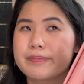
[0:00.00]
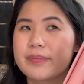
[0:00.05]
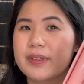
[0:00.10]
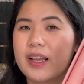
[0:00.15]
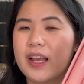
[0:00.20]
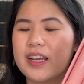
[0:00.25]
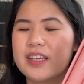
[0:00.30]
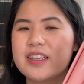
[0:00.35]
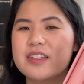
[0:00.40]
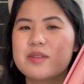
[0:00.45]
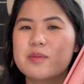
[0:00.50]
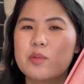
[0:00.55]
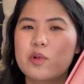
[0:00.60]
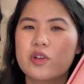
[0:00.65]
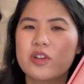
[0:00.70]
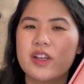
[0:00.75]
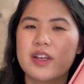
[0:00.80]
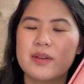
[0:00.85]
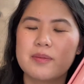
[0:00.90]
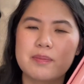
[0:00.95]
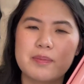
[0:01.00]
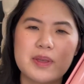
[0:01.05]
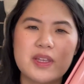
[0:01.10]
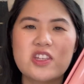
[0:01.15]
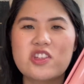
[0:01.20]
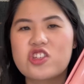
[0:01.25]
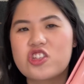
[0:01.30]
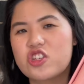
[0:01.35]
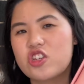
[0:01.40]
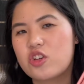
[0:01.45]
I guess more like
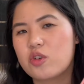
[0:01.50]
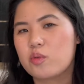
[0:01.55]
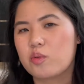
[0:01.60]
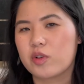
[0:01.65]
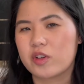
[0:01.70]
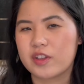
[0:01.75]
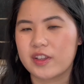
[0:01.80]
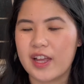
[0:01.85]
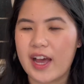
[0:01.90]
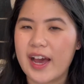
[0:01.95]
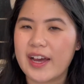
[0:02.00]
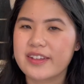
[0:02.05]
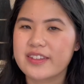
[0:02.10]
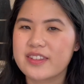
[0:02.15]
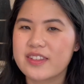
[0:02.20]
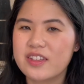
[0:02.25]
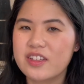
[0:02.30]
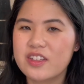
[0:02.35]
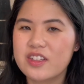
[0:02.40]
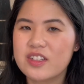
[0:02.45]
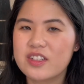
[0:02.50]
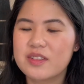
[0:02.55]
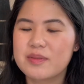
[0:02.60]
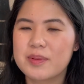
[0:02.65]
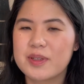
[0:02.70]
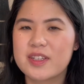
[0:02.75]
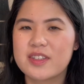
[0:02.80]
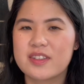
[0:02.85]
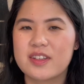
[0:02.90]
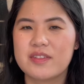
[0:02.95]
beachy, relaxed look
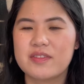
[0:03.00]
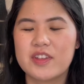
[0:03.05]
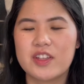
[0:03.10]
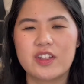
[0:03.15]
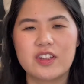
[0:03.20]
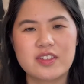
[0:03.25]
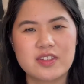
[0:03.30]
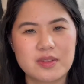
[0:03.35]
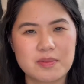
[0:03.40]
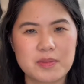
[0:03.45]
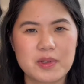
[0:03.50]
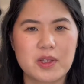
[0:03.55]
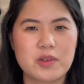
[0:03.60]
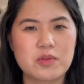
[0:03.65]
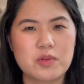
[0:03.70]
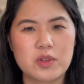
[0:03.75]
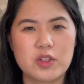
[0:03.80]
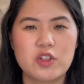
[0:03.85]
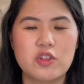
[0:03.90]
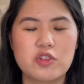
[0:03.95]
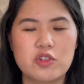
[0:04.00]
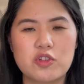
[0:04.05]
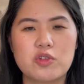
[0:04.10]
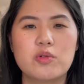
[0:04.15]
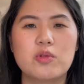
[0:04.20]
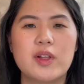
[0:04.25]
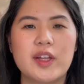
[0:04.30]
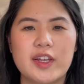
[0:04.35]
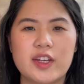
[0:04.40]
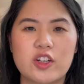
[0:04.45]
because I feel like sometimes when you
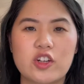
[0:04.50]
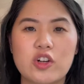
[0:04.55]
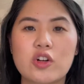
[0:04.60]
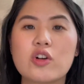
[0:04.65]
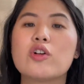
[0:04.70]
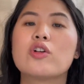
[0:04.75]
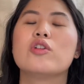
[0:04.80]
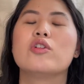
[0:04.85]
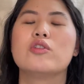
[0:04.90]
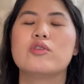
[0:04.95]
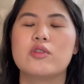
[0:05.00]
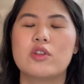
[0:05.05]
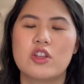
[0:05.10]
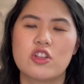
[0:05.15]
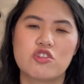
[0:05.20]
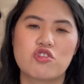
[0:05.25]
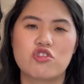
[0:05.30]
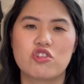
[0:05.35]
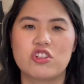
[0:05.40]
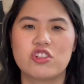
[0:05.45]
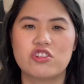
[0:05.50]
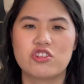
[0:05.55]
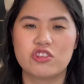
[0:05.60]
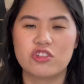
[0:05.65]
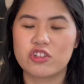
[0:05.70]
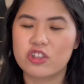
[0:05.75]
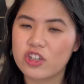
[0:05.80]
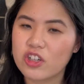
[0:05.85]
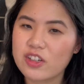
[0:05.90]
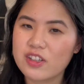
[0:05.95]
do like curls with the
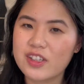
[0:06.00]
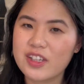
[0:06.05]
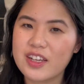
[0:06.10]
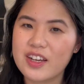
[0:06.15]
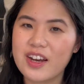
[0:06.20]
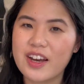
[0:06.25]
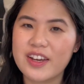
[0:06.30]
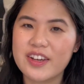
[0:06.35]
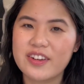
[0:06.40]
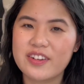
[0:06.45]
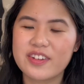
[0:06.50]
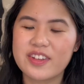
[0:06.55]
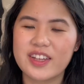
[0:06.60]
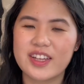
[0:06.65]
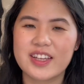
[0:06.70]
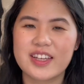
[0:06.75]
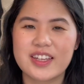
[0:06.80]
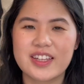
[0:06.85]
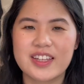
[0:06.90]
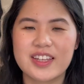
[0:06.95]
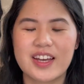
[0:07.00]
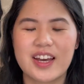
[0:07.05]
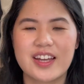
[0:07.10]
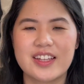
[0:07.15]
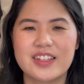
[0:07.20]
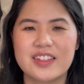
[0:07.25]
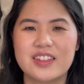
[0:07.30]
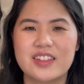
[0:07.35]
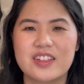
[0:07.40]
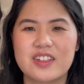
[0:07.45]
traditional curling iron, it can
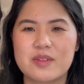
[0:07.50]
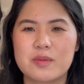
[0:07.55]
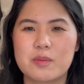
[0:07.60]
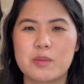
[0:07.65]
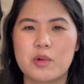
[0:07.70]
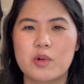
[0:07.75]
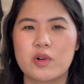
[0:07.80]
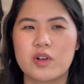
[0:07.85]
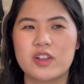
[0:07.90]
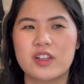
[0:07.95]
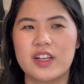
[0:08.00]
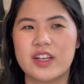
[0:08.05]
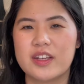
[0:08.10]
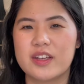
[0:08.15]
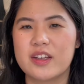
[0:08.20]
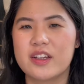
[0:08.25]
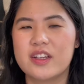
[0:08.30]
kind of look more like